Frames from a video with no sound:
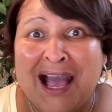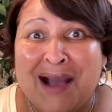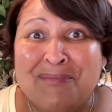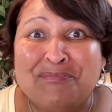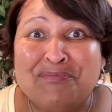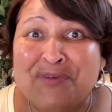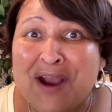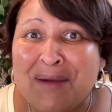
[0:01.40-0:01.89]

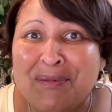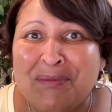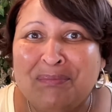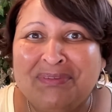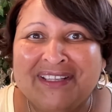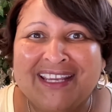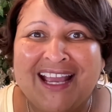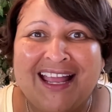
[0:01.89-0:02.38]
I'm
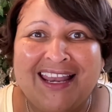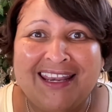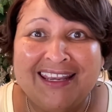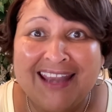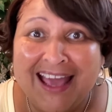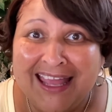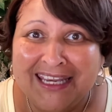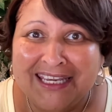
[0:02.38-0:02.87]
probably a
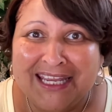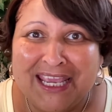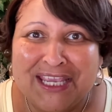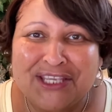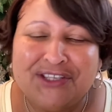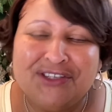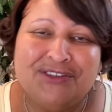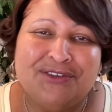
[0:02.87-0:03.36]
lot
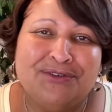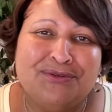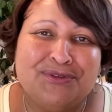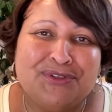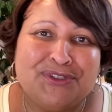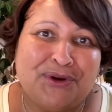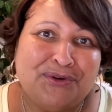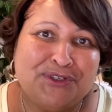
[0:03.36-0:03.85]
like
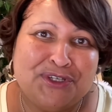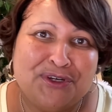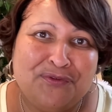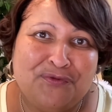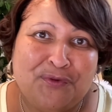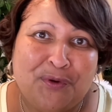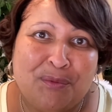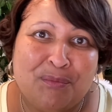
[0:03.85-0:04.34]
you,
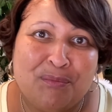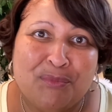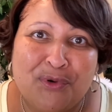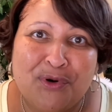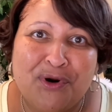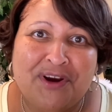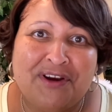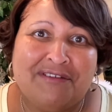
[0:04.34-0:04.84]
searching for
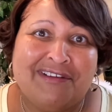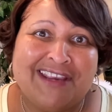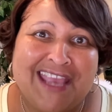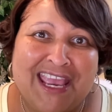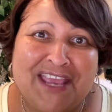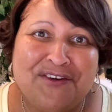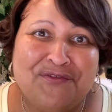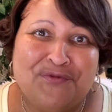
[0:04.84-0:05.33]
more
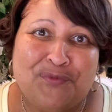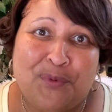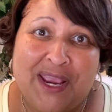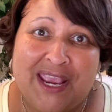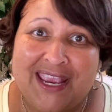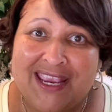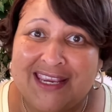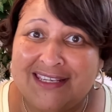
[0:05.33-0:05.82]
creative
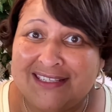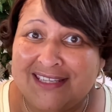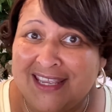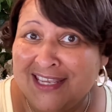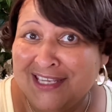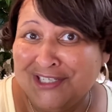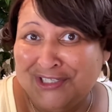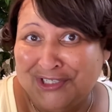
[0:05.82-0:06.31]
ways
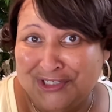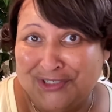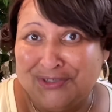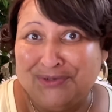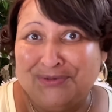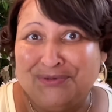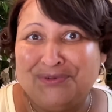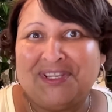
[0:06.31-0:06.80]
to
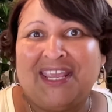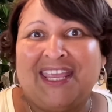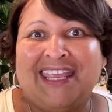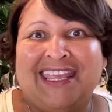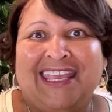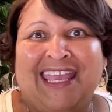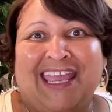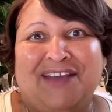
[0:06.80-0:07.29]
use
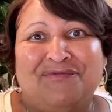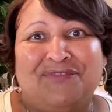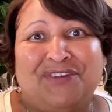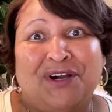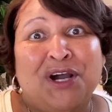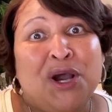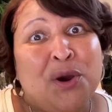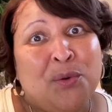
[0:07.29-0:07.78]

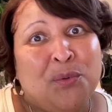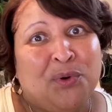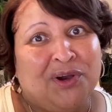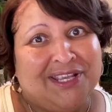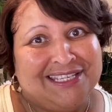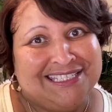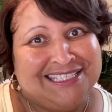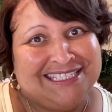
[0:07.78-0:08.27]
Canva.
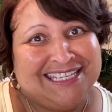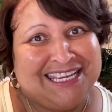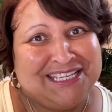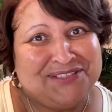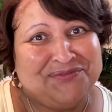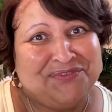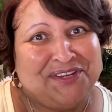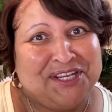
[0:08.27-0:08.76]
Well, in
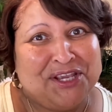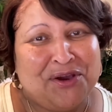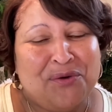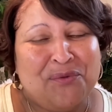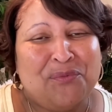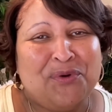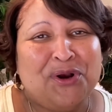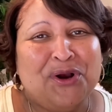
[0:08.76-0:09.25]
today's
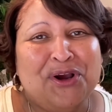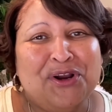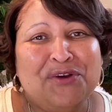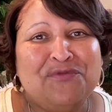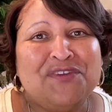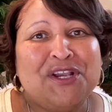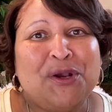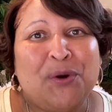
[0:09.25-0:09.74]
video, we're going
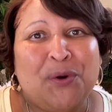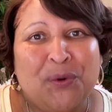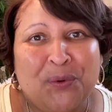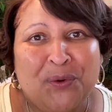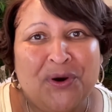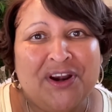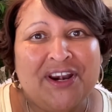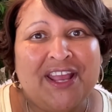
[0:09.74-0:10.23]
to
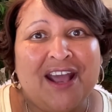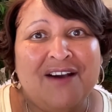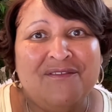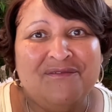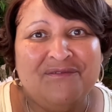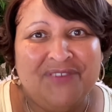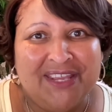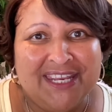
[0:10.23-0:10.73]
record
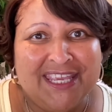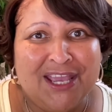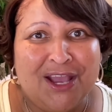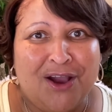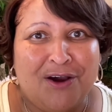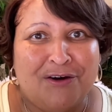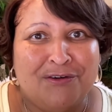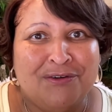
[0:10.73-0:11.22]
a
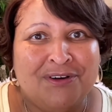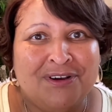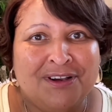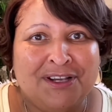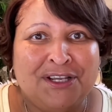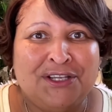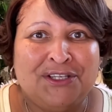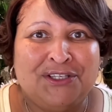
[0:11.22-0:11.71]
video
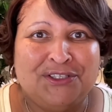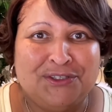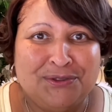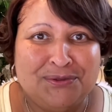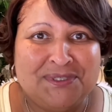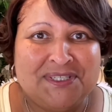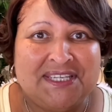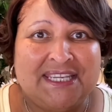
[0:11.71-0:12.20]

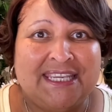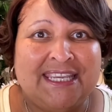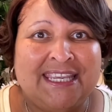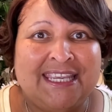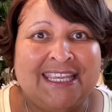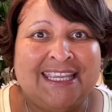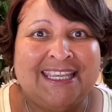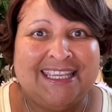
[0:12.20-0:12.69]

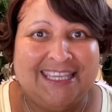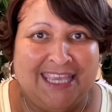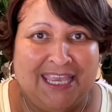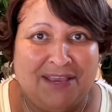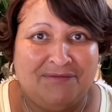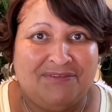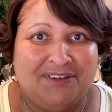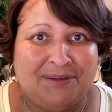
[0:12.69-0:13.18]
using
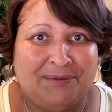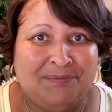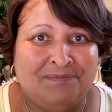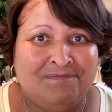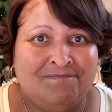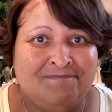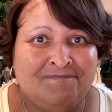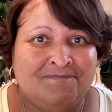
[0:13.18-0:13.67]
Canva.
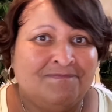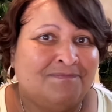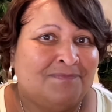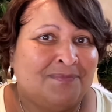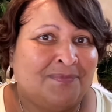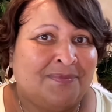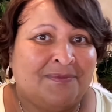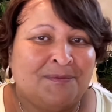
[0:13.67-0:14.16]

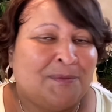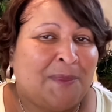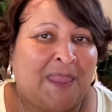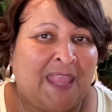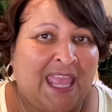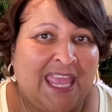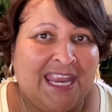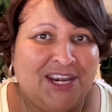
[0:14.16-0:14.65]

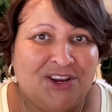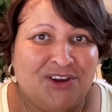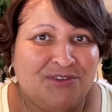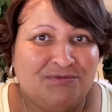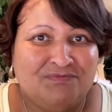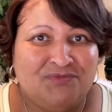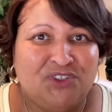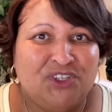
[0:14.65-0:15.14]
And
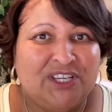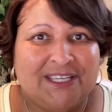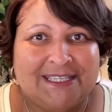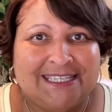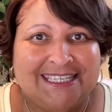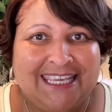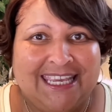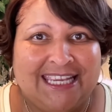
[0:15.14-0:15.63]
no, you
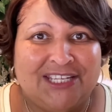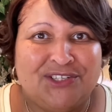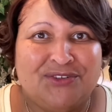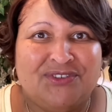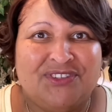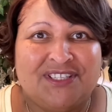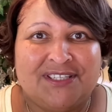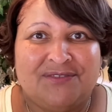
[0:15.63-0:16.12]
can't
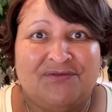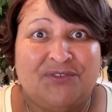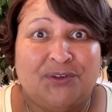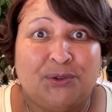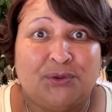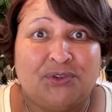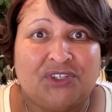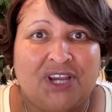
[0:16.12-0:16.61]
do this in
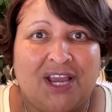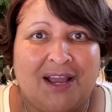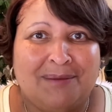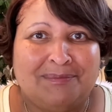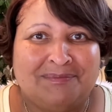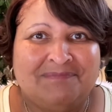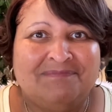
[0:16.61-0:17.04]
Photoshop.